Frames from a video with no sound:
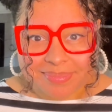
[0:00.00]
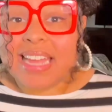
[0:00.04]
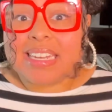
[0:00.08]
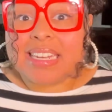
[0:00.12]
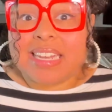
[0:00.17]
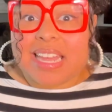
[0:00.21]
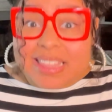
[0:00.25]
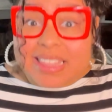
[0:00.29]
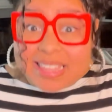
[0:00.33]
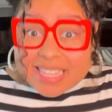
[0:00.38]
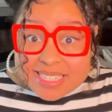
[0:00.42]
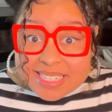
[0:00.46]

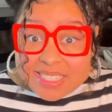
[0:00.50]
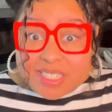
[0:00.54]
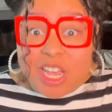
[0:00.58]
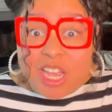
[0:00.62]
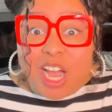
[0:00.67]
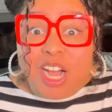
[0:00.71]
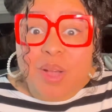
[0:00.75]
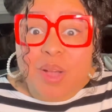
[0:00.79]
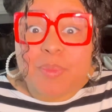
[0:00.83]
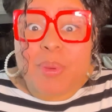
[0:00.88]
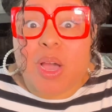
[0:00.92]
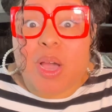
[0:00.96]
Now let's
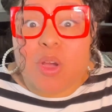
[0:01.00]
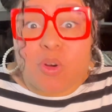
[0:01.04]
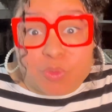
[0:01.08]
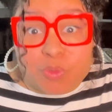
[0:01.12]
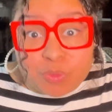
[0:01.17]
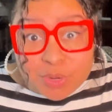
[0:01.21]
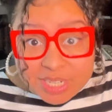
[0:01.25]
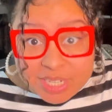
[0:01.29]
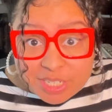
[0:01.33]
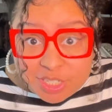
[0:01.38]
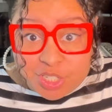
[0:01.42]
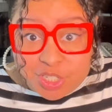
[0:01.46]
talk about
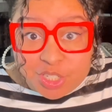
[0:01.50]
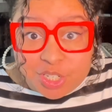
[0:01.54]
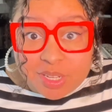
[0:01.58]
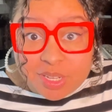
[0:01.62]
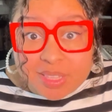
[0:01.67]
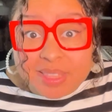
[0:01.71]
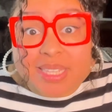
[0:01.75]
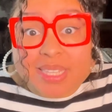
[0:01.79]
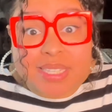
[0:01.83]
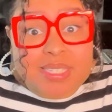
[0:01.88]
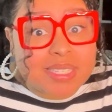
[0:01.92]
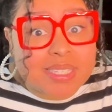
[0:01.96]
reach.
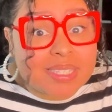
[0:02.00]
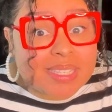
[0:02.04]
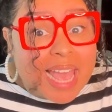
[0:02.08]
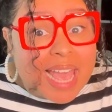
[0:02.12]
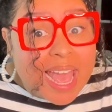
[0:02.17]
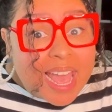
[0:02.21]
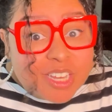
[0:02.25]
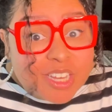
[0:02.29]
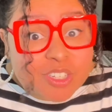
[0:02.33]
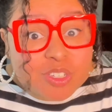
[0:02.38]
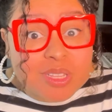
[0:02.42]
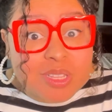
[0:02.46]
This is
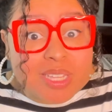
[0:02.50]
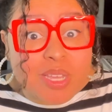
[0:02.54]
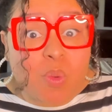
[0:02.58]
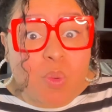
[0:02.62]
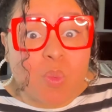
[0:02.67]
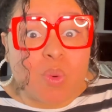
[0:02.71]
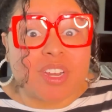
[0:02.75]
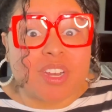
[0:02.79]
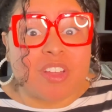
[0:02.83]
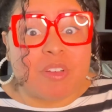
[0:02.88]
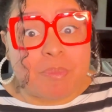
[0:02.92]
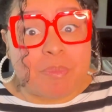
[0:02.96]
actually
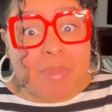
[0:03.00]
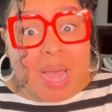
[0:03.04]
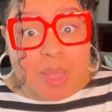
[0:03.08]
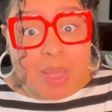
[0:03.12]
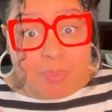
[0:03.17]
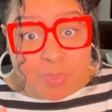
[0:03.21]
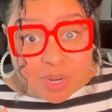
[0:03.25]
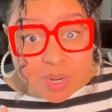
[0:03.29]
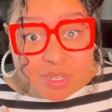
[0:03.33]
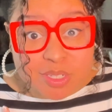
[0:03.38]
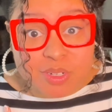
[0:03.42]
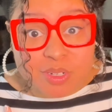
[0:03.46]
one of my
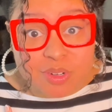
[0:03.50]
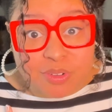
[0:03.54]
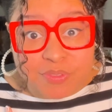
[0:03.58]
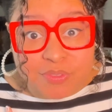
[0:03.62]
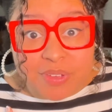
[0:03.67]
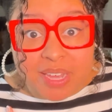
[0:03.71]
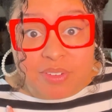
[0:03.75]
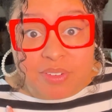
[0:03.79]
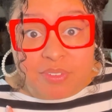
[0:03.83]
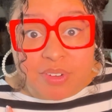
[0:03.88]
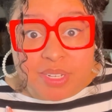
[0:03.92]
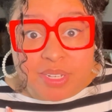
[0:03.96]
personal
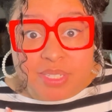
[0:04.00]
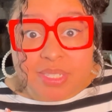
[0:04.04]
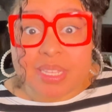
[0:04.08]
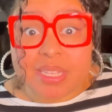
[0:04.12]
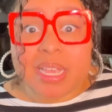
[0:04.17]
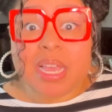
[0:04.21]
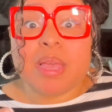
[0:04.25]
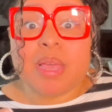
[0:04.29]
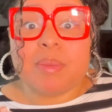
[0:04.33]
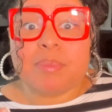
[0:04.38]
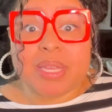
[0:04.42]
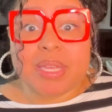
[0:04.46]
favorites
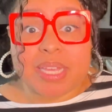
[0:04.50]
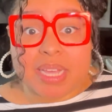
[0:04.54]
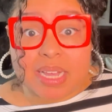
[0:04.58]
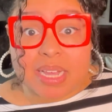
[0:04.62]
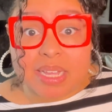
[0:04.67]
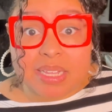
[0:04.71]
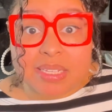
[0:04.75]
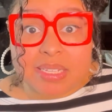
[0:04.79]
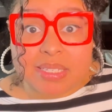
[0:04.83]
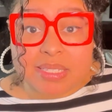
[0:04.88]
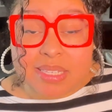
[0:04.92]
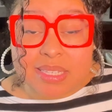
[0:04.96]

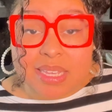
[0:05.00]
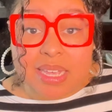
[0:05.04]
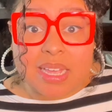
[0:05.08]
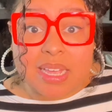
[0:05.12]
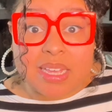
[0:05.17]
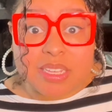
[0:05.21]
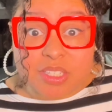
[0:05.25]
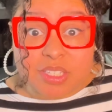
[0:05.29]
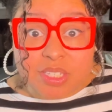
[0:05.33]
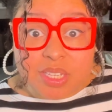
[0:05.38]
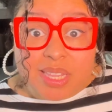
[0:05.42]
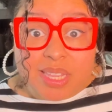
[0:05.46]
because
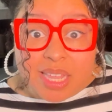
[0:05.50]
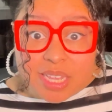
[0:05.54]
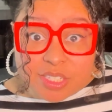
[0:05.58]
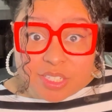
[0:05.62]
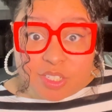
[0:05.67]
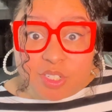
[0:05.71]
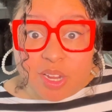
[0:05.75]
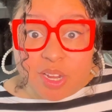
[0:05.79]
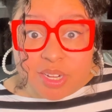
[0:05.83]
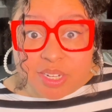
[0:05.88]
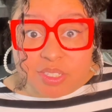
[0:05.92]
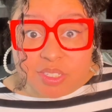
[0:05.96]
until I
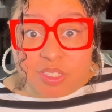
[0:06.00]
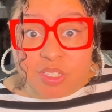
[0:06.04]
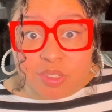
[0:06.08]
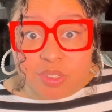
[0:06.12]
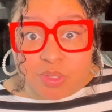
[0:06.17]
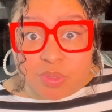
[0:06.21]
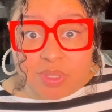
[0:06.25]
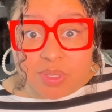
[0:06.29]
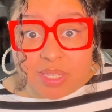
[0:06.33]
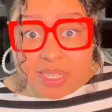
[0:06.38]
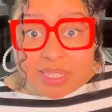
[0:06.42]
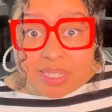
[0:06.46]
started to
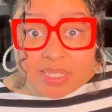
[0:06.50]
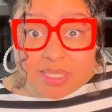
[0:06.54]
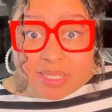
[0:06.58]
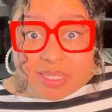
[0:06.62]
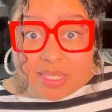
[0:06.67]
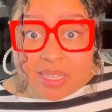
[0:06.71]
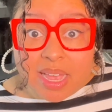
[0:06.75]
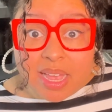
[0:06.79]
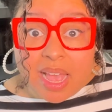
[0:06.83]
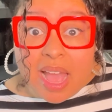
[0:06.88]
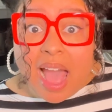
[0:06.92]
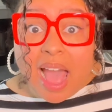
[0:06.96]
do this,
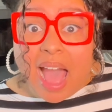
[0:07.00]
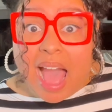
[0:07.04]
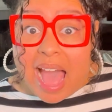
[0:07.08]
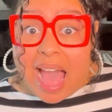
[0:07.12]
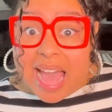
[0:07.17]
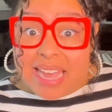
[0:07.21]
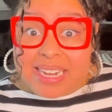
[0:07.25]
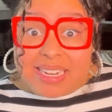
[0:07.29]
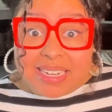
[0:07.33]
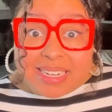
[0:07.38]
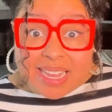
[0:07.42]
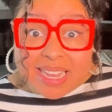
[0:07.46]

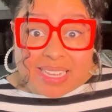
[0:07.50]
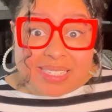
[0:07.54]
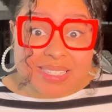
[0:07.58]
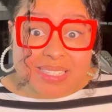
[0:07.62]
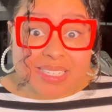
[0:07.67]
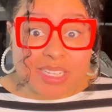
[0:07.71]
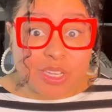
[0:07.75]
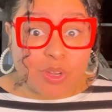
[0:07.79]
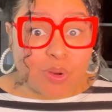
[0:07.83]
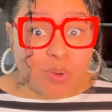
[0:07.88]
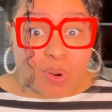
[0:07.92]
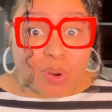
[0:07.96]
I did not
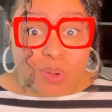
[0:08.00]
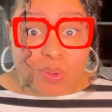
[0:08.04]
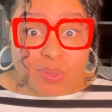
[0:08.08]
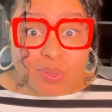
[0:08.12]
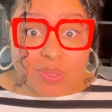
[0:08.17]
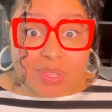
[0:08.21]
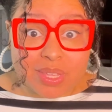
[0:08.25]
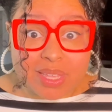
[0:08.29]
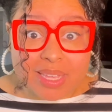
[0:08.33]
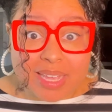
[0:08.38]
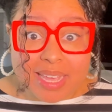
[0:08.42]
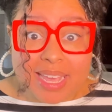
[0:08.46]
see growth.
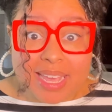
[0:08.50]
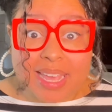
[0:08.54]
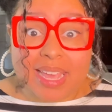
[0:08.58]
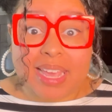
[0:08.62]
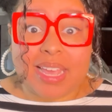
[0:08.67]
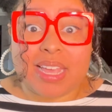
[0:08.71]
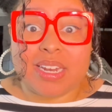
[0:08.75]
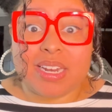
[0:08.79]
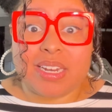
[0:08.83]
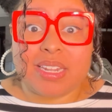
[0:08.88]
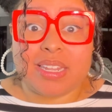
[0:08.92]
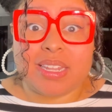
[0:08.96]

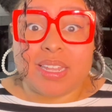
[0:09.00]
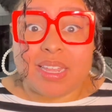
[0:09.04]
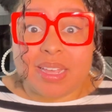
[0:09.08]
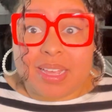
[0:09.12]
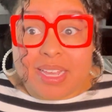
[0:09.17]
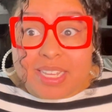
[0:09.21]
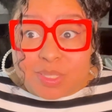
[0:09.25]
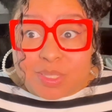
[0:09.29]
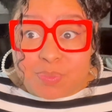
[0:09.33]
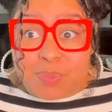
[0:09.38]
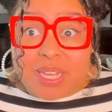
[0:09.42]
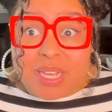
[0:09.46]
And
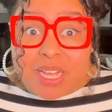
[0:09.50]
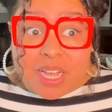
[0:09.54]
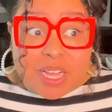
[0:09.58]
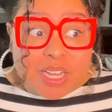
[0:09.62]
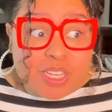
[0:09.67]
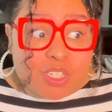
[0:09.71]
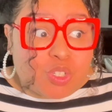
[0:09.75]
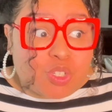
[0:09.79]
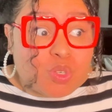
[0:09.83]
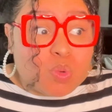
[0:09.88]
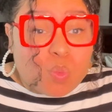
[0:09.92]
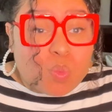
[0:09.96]
it's
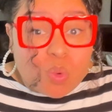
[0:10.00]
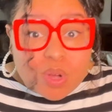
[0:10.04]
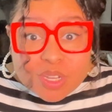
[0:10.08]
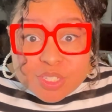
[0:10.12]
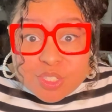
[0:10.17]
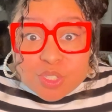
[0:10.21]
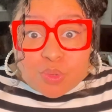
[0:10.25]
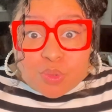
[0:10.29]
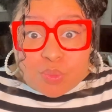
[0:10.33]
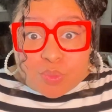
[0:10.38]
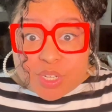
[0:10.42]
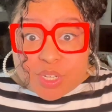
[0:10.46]
because you want
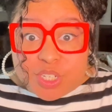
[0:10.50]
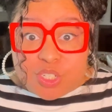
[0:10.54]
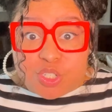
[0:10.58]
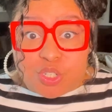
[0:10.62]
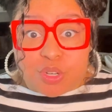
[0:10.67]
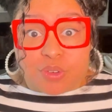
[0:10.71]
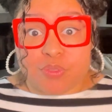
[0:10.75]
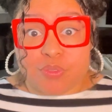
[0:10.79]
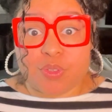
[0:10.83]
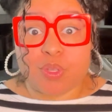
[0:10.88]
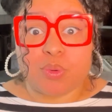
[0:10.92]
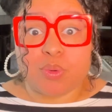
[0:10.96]
to reach
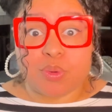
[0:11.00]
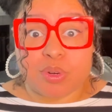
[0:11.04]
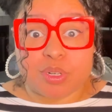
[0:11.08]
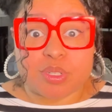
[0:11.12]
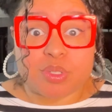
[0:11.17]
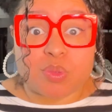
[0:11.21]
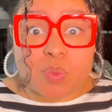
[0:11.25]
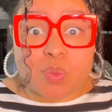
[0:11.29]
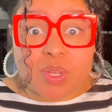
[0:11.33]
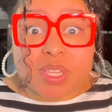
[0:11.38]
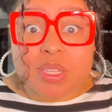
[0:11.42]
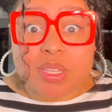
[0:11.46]
your
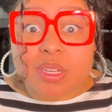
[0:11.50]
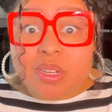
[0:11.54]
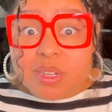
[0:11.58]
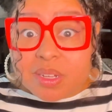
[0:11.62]
viewers with a